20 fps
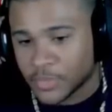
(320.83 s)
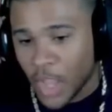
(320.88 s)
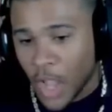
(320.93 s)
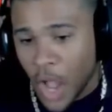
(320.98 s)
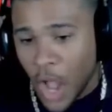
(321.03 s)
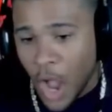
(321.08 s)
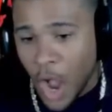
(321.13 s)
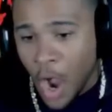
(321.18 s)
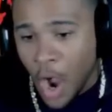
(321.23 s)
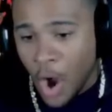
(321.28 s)

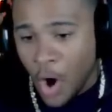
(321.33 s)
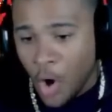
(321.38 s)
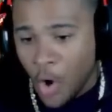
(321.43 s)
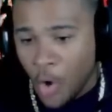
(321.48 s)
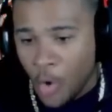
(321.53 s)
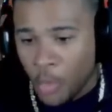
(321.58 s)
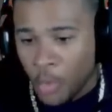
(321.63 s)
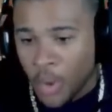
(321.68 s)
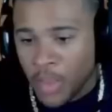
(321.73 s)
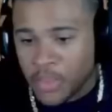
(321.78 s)

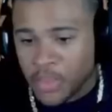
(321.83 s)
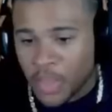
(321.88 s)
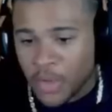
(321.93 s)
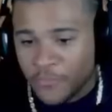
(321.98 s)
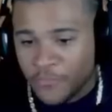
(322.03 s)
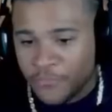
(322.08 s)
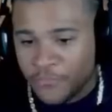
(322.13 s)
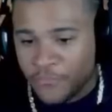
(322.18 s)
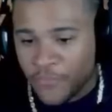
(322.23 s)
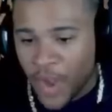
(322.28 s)
Yo, what
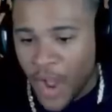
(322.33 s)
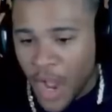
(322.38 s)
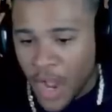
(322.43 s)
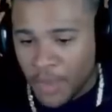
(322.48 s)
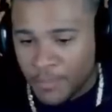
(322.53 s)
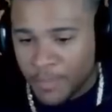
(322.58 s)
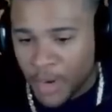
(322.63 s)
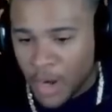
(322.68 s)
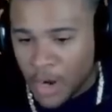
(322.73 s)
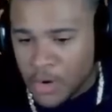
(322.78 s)
the
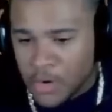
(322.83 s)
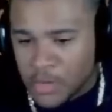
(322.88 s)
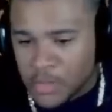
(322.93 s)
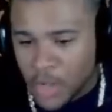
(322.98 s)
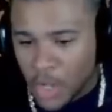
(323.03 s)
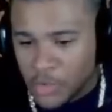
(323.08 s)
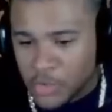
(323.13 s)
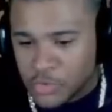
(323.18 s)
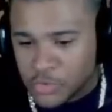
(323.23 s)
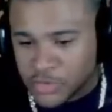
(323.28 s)
fuck, bro?
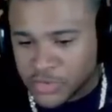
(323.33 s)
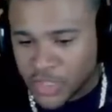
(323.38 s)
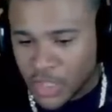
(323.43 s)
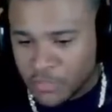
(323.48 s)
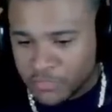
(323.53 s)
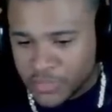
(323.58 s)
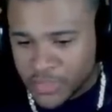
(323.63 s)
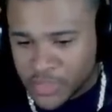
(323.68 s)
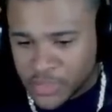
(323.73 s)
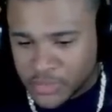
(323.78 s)
Are you
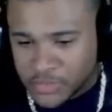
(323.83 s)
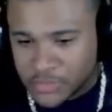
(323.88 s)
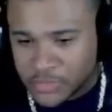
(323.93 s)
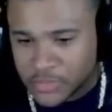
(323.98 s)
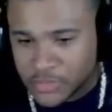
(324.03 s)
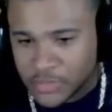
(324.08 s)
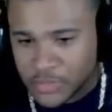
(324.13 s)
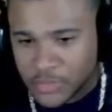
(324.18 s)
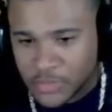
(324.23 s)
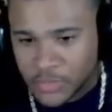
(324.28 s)
serious? I wanted to
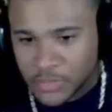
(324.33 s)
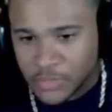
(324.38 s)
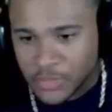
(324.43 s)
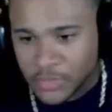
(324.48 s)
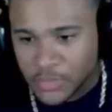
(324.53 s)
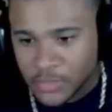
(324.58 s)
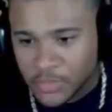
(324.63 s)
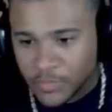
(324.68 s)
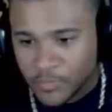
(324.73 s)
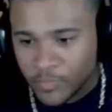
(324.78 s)
say that,
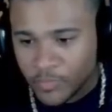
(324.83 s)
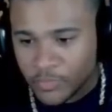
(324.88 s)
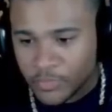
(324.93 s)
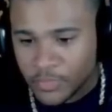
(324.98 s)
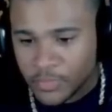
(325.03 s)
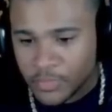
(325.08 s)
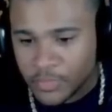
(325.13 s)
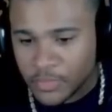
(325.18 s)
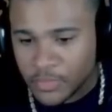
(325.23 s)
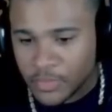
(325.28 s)
but
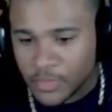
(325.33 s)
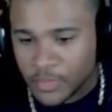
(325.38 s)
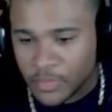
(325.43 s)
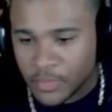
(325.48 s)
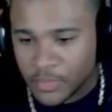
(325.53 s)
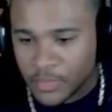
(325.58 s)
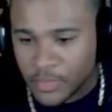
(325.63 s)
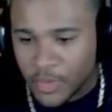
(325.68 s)
I.